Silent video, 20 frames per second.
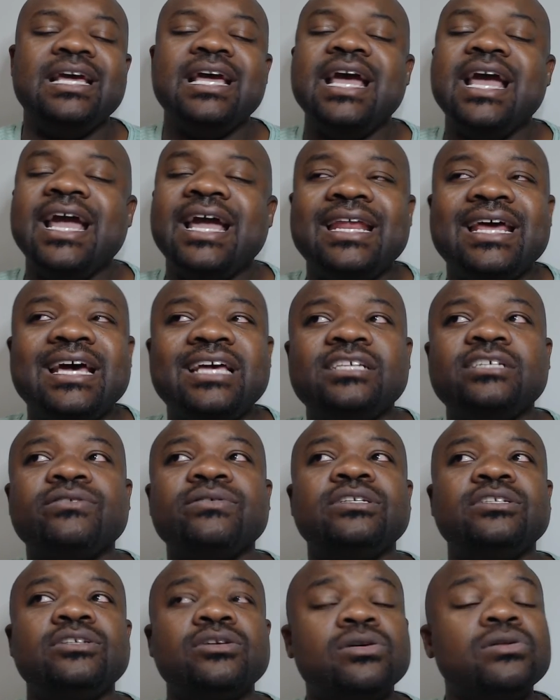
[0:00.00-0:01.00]
And as a
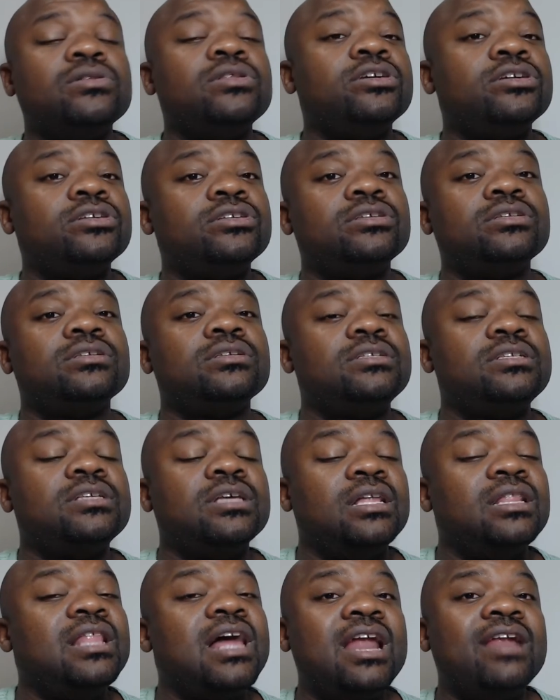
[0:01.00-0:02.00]
result, there's a
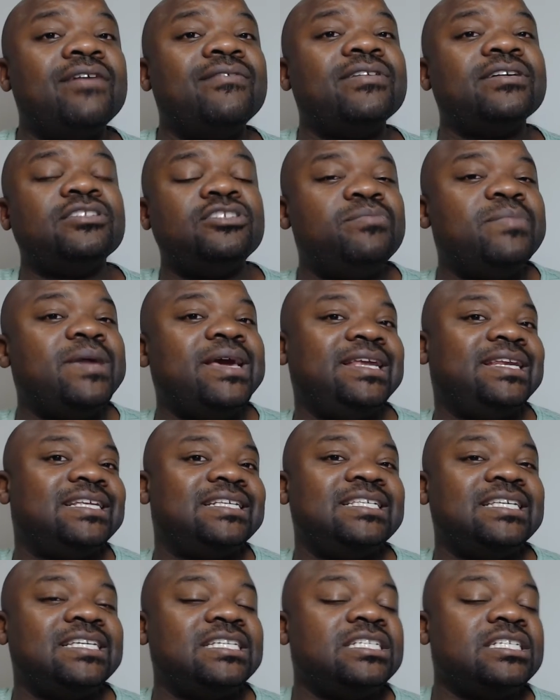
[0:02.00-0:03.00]
lot of us who make
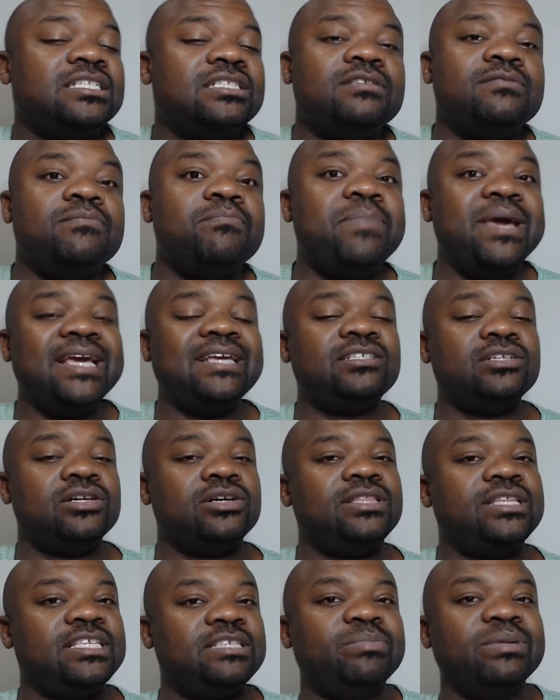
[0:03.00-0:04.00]
decisions based on
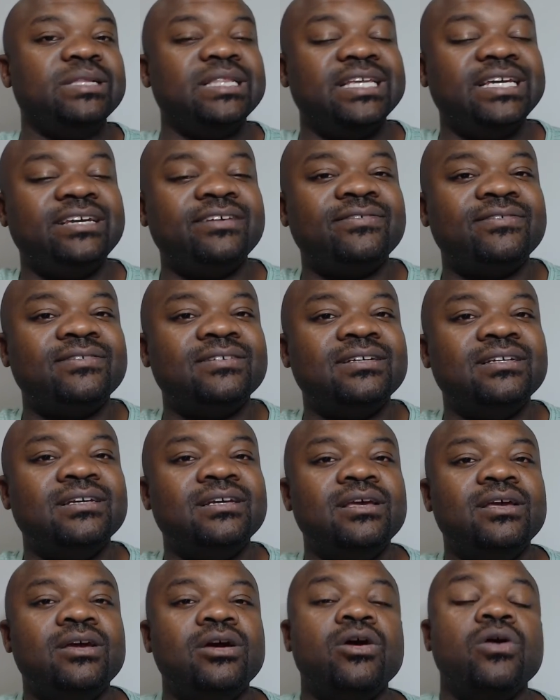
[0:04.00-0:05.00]
this belief
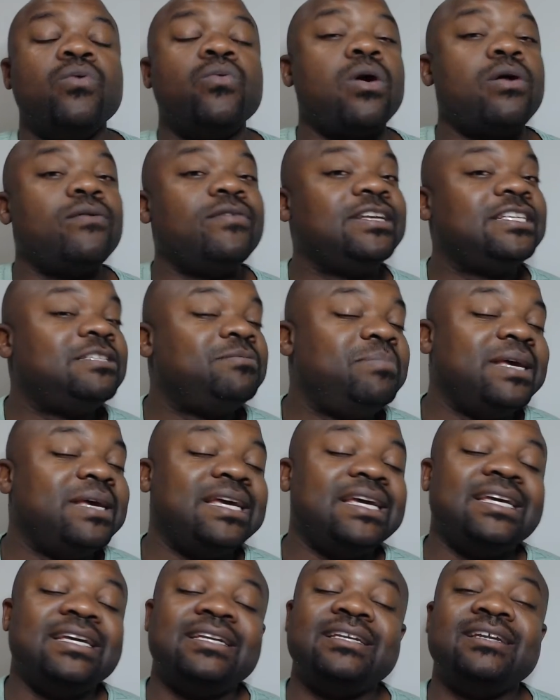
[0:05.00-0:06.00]
where we
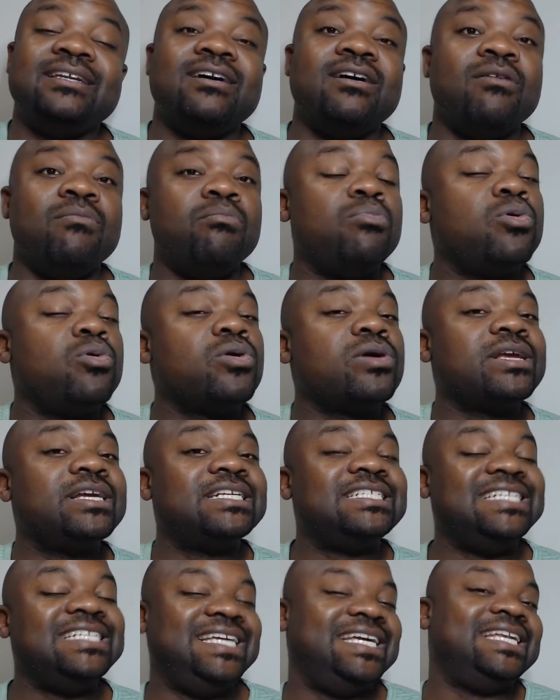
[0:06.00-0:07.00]
spend a
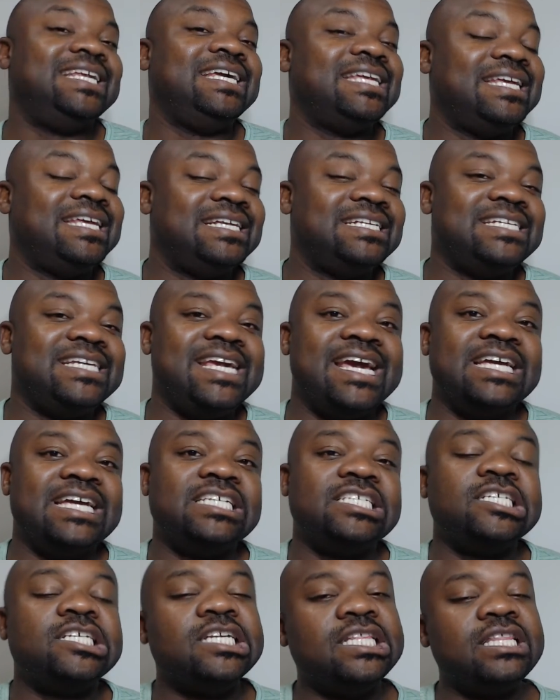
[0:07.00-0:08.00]
mortgage getting an
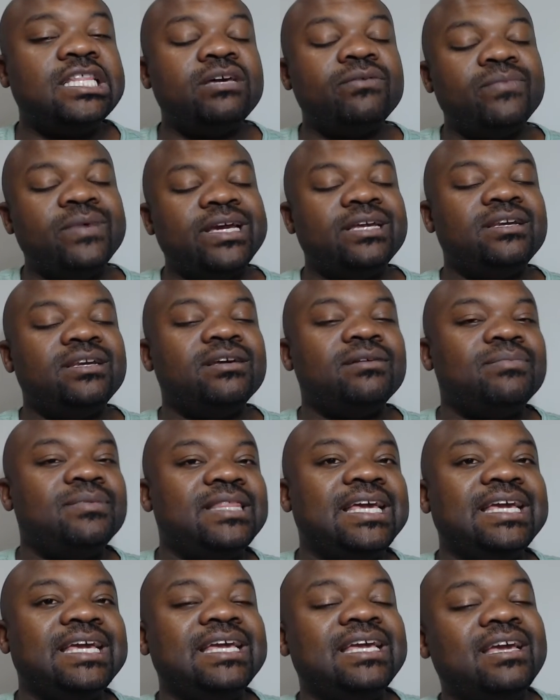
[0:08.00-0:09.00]
education and then we end up
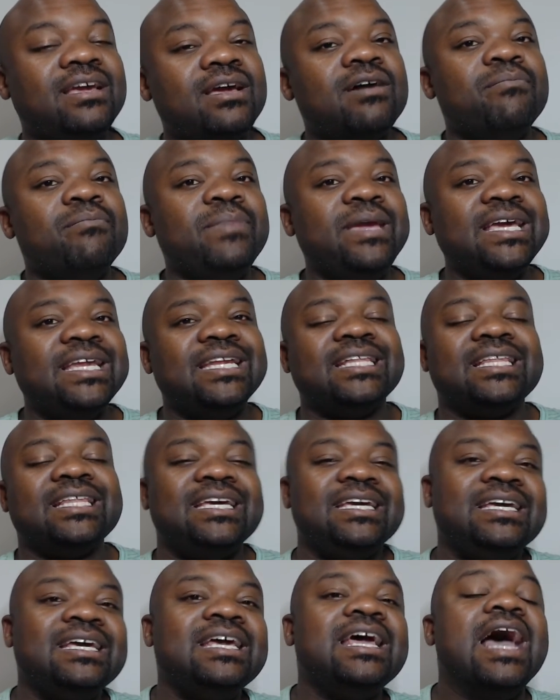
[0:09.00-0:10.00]
thinking immediately,
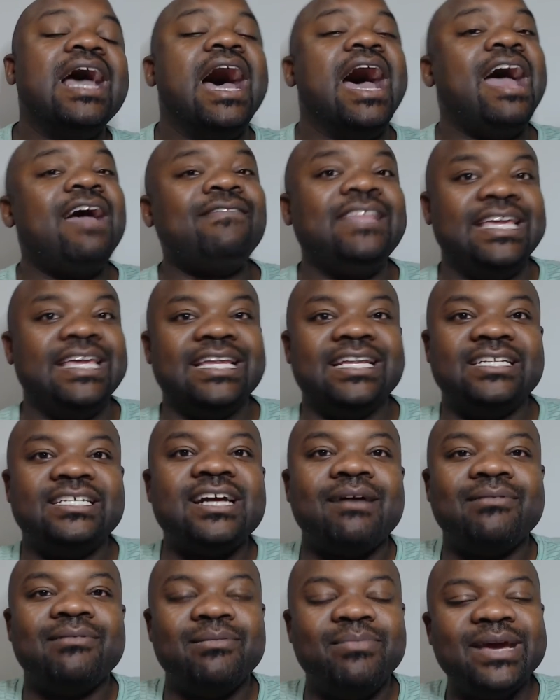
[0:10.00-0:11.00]
I have to get a
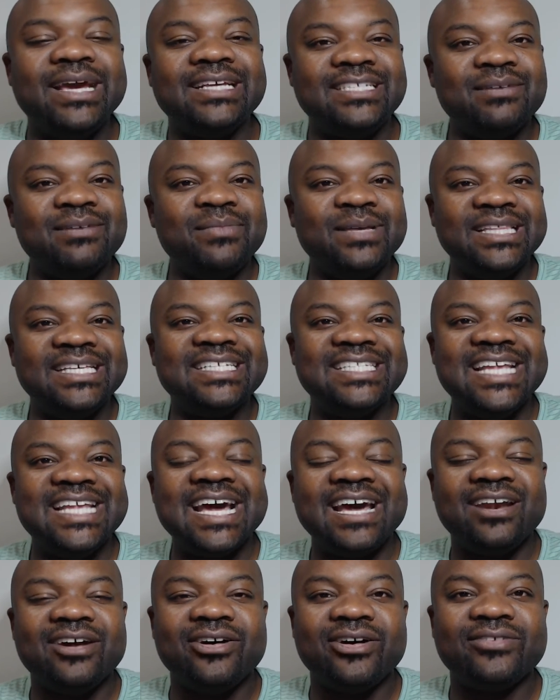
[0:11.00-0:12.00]
job to pay some of this debt
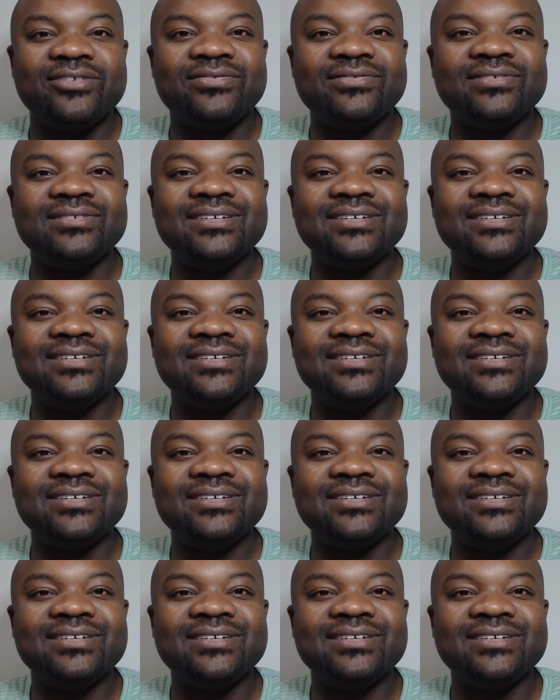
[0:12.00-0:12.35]
off.